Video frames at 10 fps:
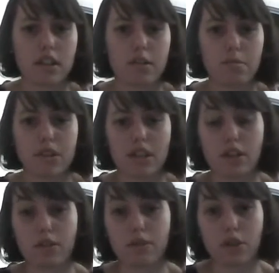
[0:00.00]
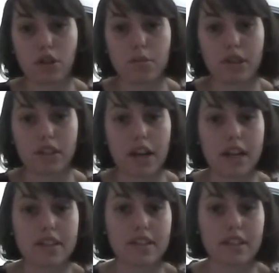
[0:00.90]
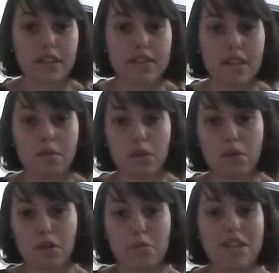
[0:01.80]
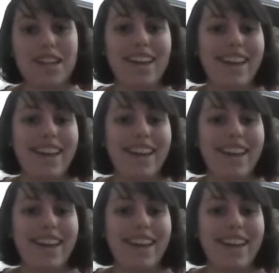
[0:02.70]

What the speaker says: in particular for German class, because he was German,